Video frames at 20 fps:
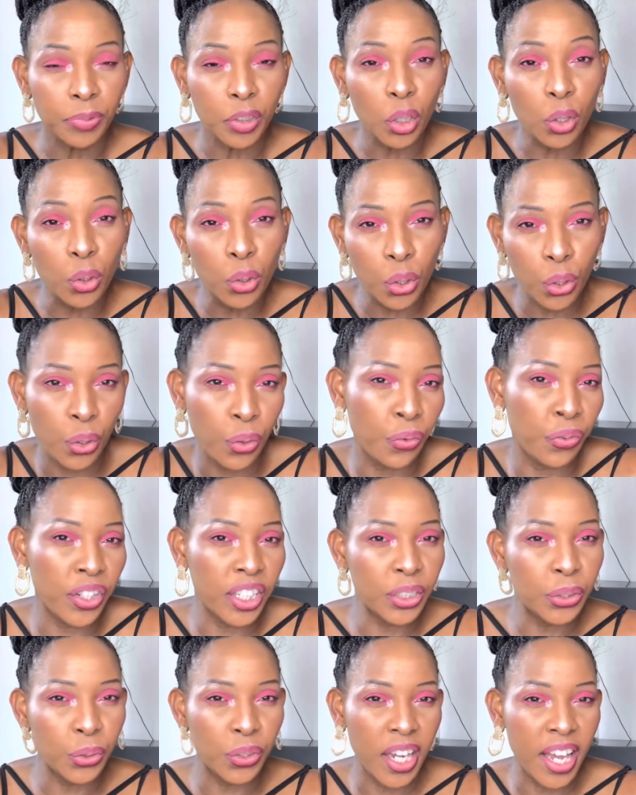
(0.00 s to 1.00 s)

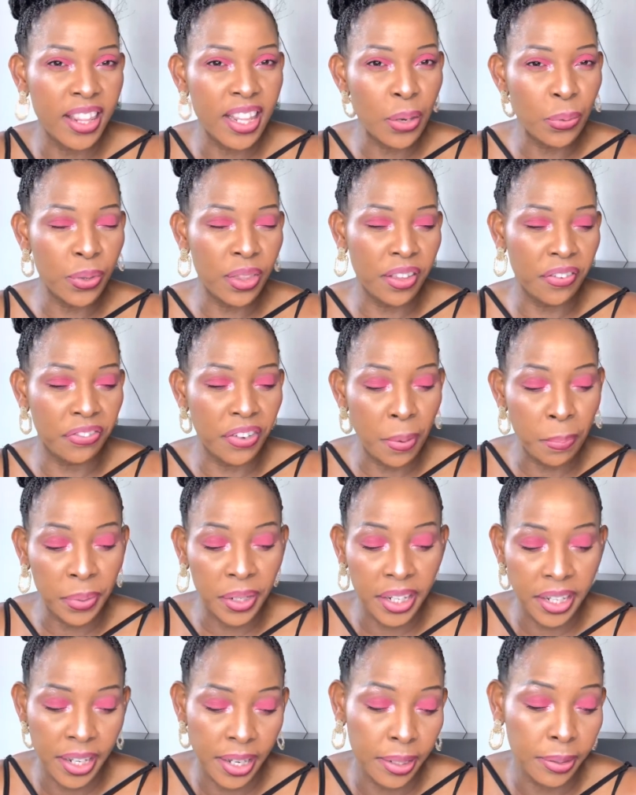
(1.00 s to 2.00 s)
grooving together with the
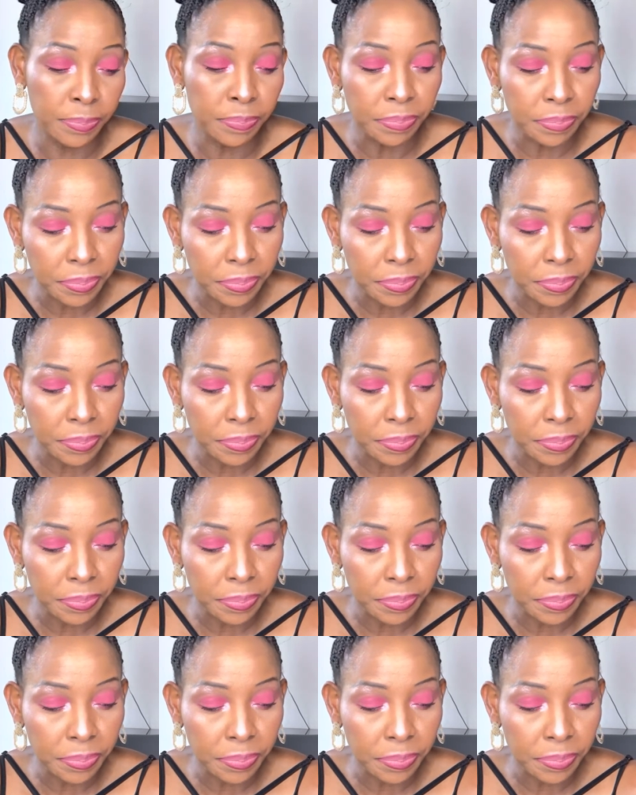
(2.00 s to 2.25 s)
family. Yeah,